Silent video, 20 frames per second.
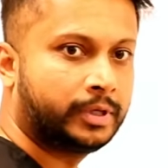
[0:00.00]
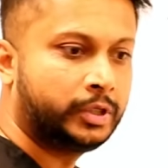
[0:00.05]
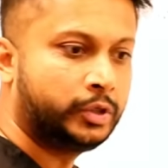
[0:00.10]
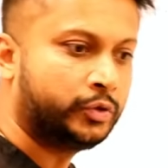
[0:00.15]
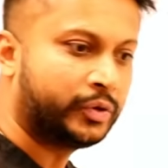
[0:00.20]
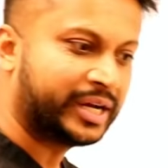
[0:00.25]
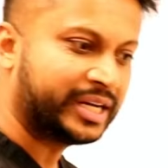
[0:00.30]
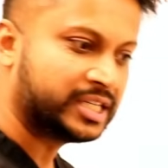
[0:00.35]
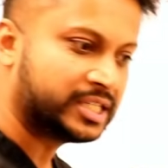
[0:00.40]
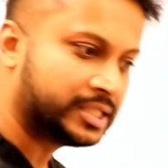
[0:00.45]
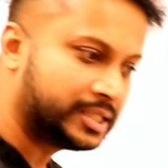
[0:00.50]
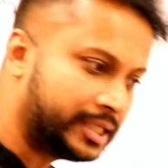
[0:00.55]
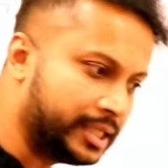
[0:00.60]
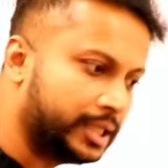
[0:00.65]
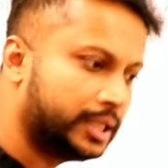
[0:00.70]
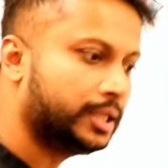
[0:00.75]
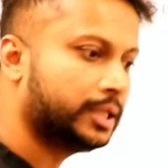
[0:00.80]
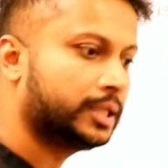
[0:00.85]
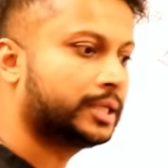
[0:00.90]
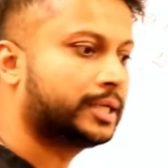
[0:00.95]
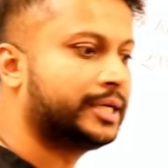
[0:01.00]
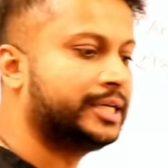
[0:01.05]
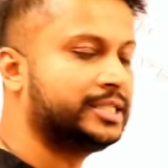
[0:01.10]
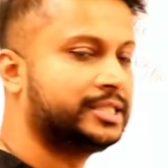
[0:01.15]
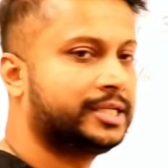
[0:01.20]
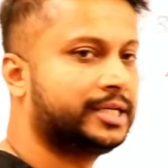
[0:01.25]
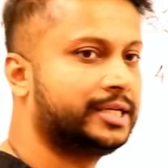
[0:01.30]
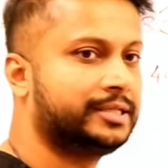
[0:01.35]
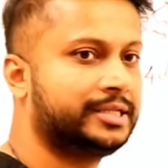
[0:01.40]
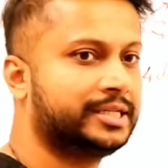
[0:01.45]
You can still
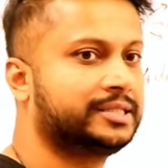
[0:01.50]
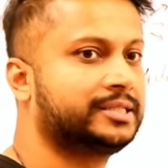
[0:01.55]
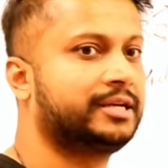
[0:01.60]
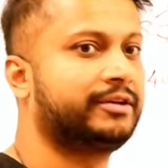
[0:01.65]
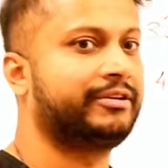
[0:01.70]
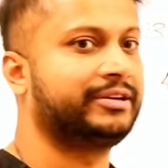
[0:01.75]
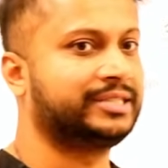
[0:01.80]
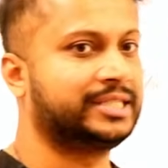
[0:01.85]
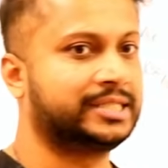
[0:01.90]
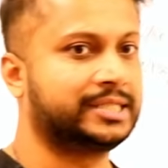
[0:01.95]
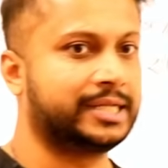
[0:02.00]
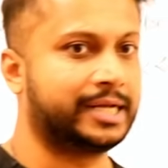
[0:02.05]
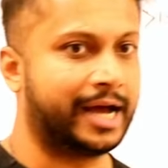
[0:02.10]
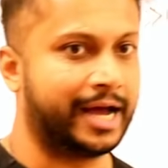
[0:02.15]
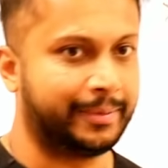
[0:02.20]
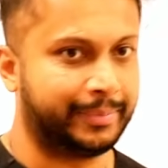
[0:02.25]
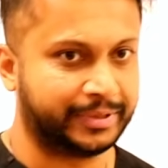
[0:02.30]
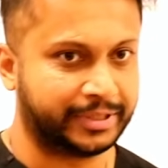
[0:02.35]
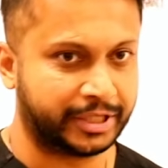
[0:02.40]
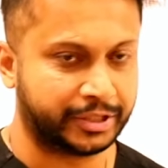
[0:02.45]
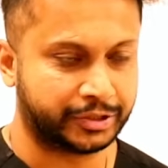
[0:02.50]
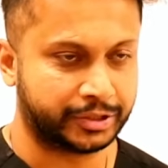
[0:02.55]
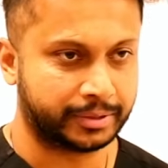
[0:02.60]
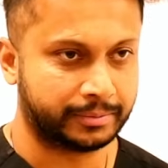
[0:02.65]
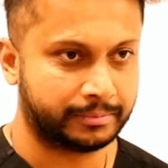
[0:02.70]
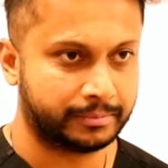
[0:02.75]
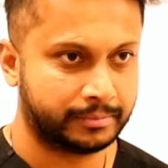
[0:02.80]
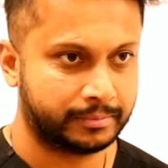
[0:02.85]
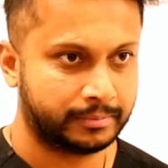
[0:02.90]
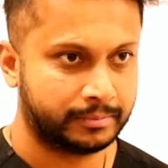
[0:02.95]
consider this the resistant hypertension.
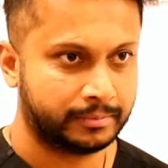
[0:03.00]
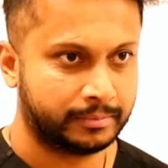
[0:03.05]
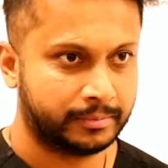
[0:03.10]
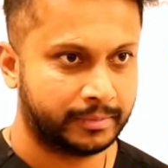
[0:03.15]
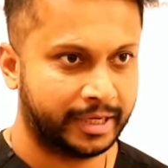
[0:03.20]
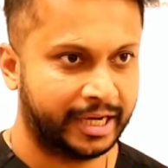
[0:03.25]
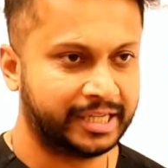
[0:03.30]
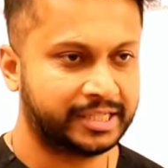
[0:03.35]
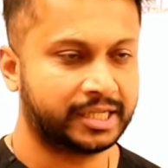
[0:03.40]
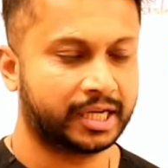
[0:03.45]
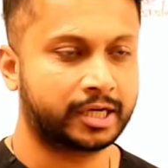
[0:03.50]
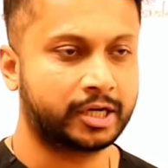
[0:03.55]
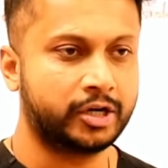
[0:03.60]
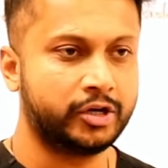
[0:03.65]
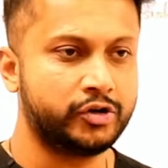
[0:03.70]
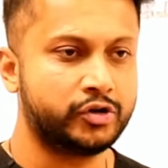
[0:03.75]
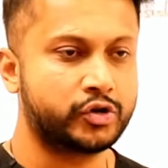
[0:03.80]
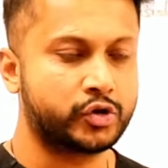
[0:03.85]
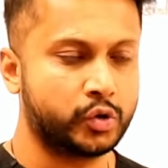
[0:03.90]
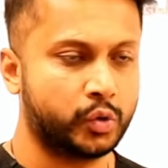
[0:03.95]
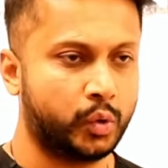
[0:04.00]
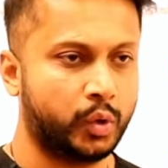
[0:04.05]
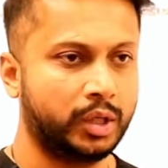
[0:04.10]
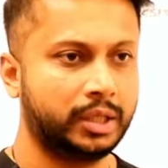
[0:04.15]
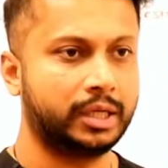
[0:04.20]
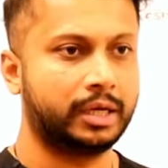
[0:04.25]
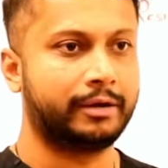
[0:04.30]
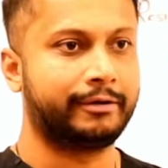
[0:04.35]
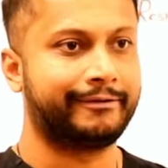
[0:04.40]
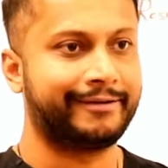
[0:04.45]
It's a
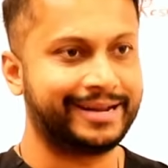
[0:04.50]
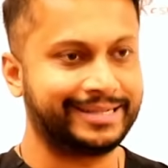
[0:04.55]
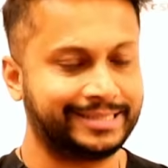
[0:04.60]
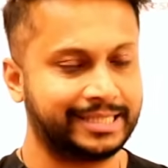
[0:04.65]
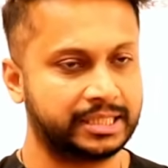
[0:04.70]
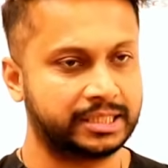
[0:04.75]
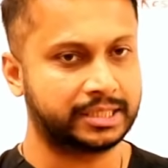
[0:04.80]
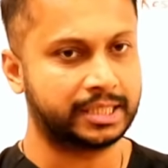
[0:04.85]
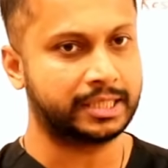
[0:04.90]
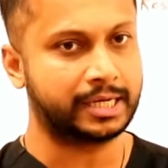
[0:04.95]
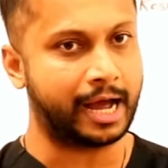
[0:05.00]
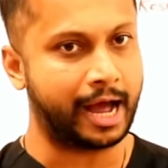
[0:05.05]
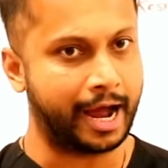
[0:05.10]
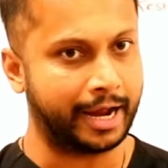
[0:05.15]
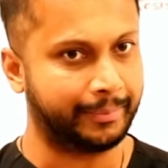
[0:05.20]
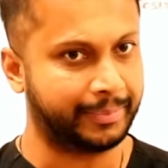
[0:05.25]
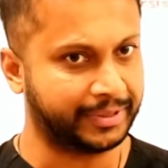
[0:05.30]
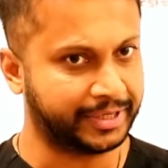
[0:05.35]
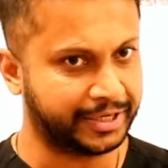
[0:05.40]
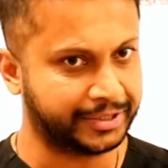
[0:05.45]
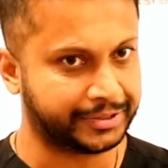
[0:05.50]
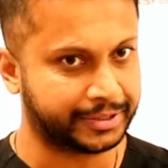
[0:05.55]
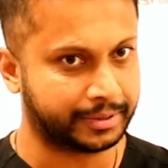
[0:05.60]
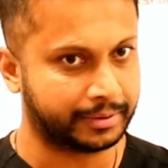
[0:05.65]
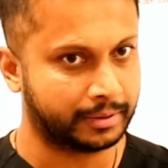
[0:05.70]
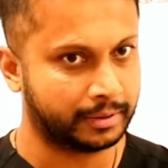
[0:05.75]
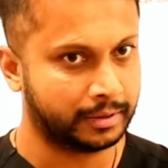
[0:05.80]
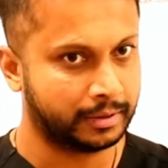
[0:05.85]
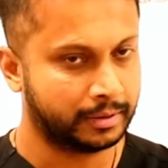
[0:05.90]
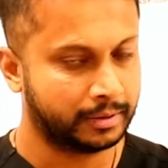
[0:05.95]
controlled resistant
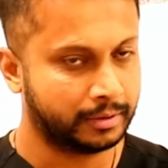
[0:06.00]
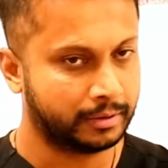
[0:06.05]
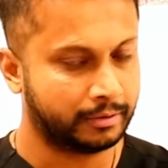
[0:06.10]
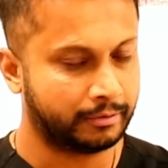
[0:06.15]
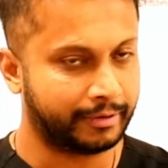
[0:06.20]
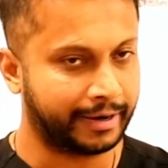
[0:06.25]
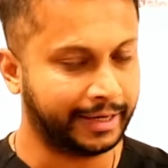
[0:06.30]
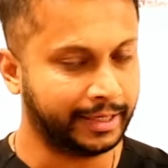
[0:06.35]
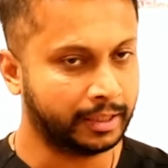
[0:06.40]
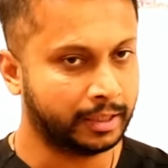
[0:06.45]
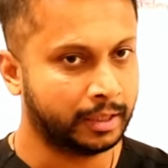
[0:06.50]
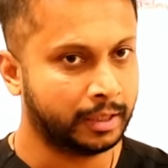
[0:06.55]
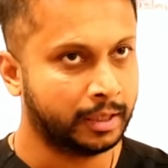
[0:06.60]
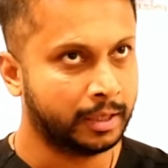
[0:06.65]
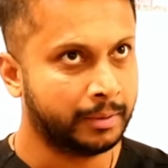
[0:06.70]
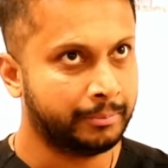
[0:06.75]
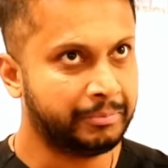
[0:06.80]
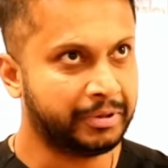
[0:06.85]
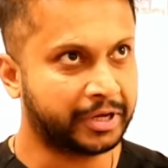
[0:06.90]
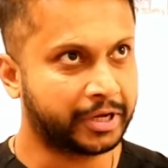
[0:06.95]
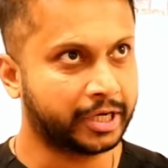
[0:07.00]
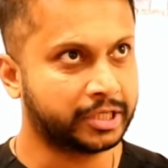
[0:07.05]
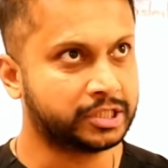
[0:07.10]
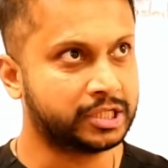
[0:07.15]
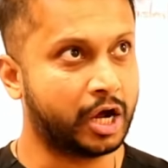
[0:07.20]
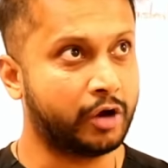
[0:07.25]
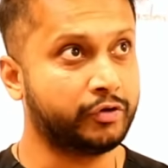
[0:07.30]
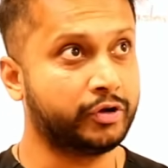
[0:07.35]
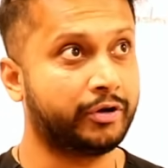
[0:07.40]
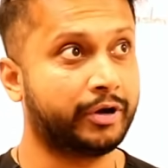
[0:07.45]
hypertension, right? Because
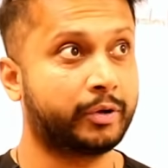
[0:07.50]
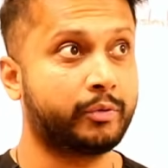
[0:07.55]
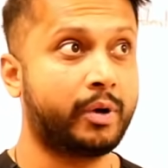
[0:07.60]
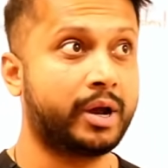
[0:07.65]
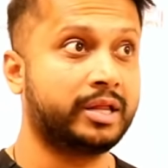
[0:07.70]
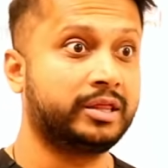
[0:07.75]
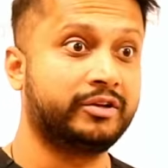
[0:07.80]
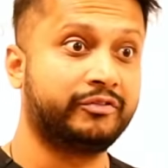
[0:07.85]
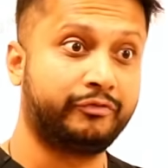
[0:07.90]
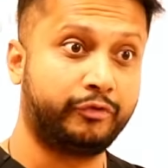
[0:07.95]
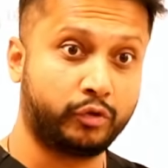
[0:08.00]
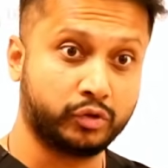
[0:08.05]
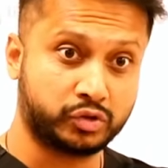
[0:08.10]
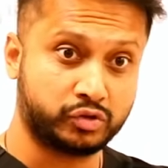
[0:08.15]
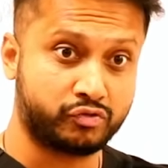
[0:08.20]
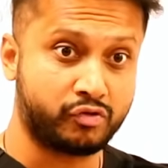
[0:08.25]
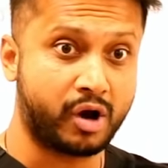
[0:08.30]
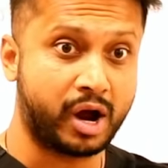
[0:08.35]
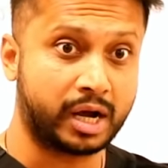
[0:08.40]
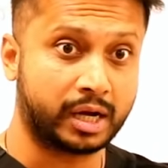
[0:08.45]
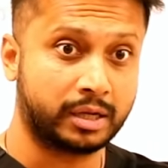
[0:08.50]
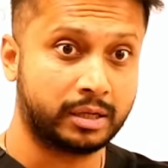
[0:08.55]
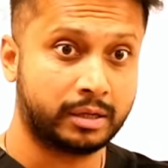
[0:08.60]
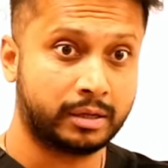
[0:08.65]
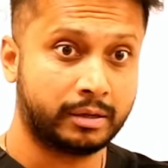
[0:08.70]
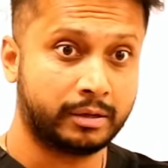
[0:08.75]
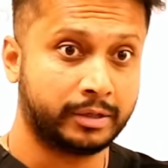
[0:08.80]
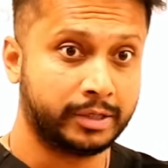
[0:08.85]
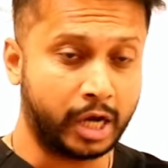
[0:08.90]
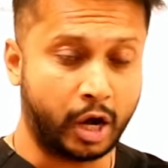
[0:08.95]
now you're requiring the fourth drug,
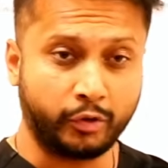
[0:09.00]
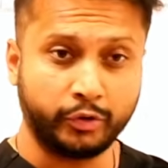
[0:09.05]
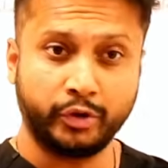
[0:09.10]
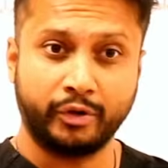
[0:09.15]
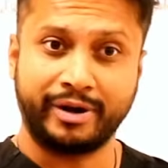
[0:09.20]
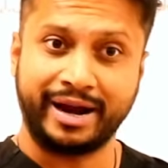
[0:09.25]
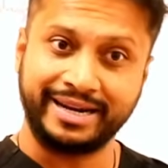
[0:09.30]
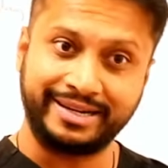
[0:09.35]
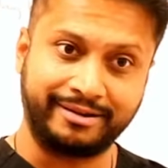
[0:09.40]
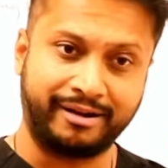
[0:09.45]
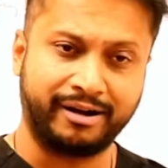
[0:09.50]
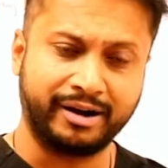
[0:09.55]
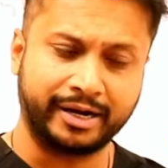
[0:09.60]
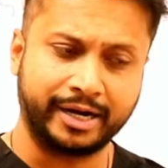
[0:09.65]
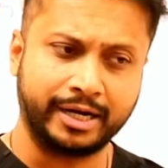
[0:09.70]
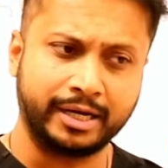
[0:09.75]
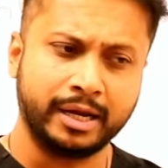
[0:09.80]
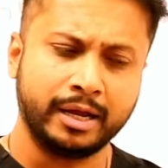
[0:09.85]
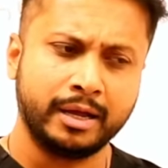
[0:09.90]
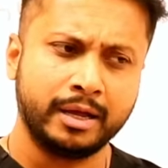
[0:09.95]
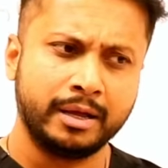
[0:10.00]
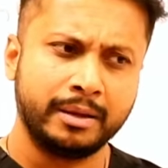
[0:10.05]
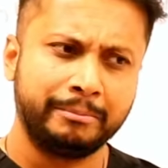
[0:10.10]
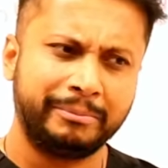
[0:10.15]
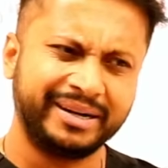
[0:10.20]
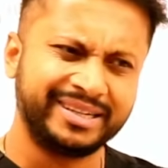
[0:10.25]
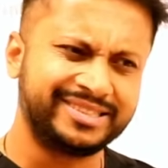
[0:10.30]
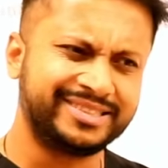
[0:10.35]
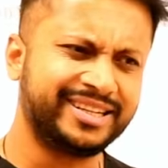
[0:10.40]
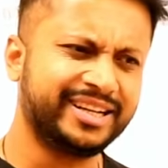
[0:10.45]
now you're at target,
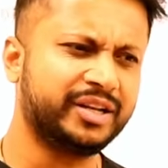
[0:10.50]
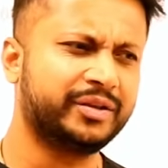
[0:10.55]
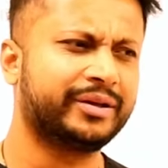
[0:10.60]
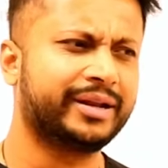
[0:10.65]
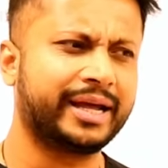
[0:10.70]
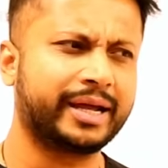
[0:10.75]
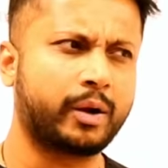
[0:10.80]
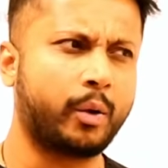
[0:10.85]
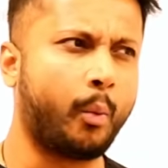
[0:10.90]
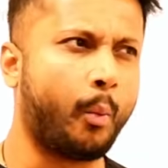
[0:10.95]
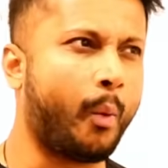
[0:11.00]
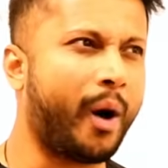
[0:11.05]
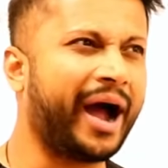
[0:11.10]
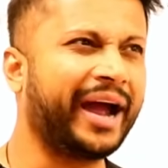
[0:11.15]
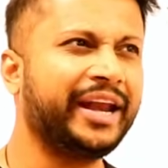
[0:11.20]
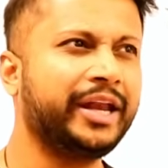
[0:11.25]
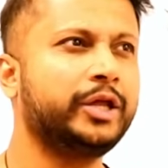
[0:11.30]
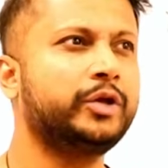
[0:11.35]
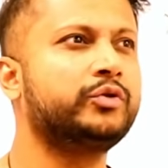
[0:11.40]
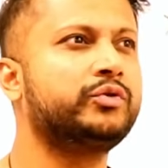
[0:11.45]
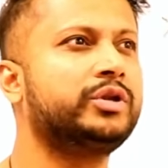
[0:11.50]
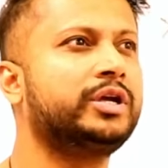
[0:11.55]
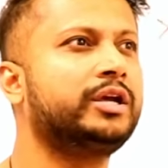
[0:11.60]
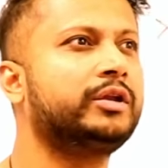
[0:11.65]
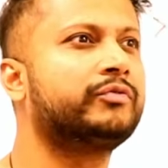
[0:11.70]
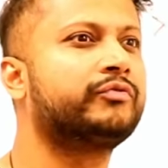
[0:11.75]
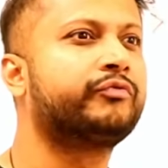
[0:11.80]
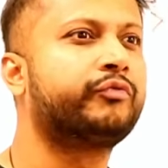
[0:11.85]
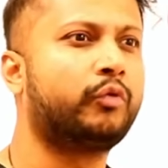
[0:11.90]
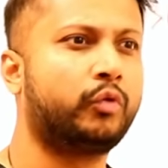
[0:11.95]
but still you're like, why do you
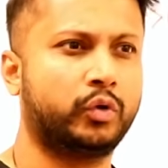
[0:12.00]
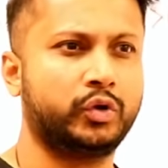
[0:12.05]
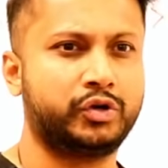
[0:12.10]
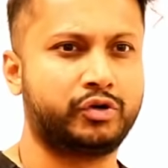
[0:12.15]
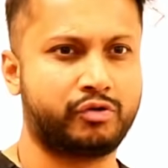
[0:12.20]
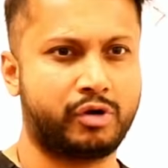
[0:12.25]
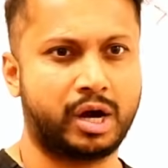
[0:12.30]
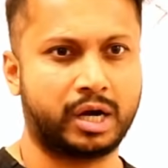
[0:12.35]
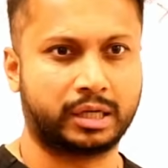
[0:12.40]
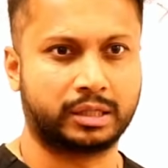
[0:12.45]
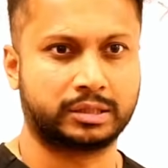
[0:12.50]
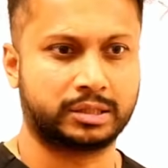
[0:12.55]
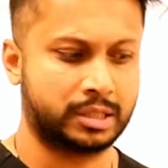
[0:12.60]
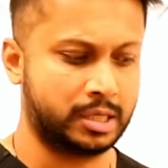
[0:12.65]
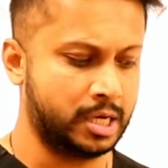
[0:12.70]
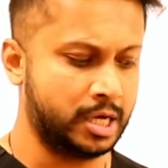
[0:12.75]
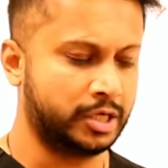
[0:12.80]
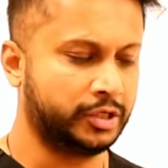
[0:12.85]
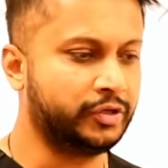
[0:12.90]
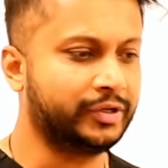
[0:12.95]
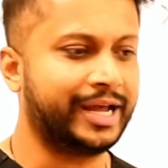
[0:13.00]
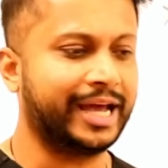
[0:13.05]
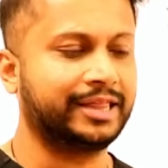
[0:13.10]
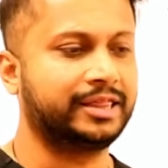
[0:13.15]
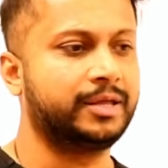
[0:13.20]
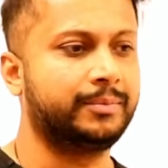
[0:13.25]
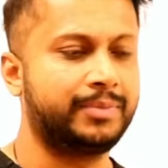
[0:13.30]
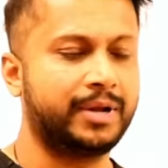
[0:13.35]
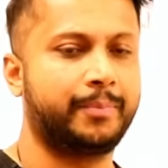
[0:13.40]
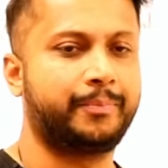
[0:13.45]
need four drugs to
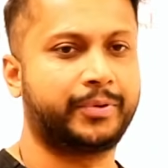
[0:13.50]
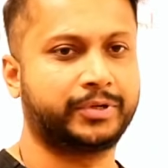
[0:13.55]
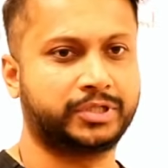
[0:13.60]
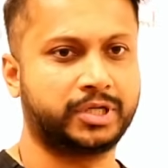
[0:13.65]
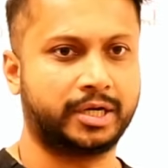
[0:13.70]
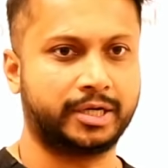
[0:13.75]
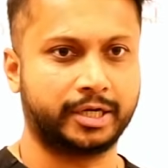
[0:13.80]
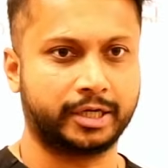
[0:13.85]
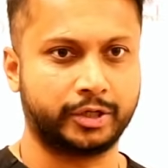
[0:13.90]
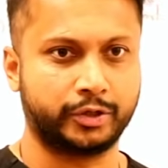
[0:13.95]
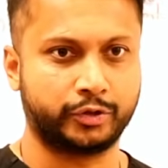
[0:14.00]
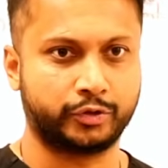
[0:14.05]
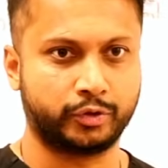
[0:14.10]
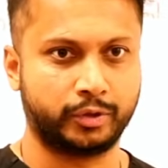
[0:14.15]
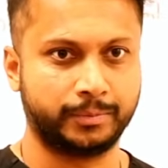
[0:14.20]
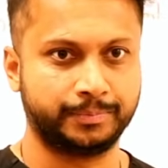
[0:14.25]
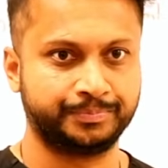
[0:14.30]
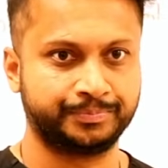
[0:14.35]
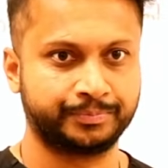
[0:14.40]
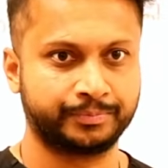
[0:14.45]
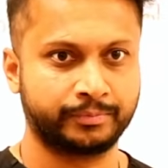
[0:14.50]
get the blood pressure under control?